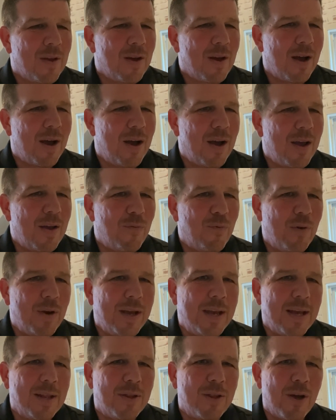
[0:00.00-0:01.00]
uh if we
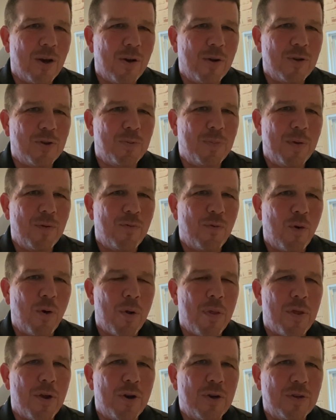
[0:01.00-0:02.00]
get those before
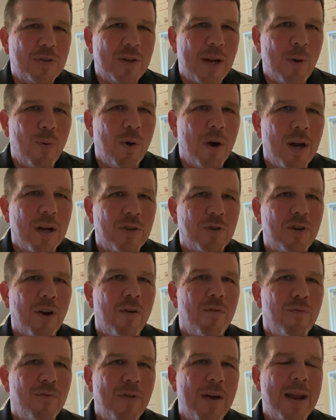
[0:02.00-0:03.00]
Thursday, we're going to
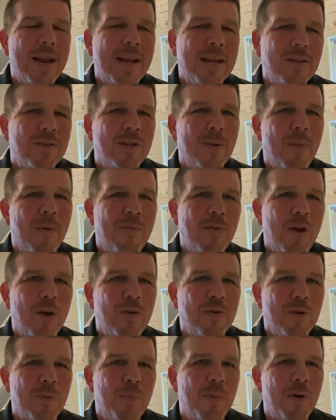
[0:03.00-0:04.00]
start vetting some of
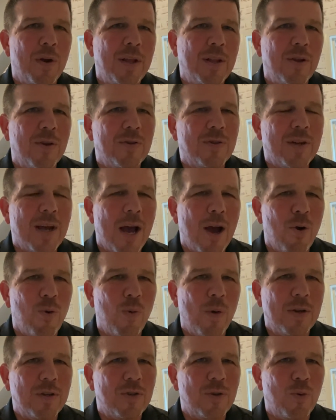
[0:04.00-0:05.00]
those and putting those out
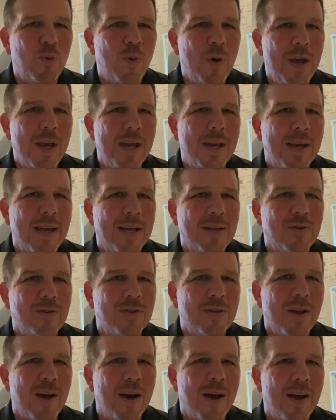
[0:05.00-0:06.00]
once a week as
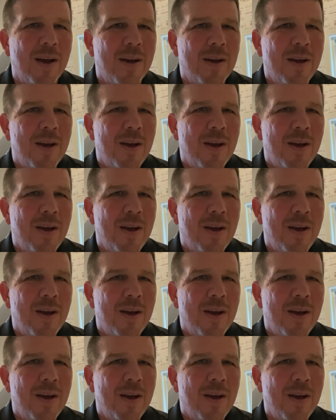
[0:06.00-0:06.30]
uh,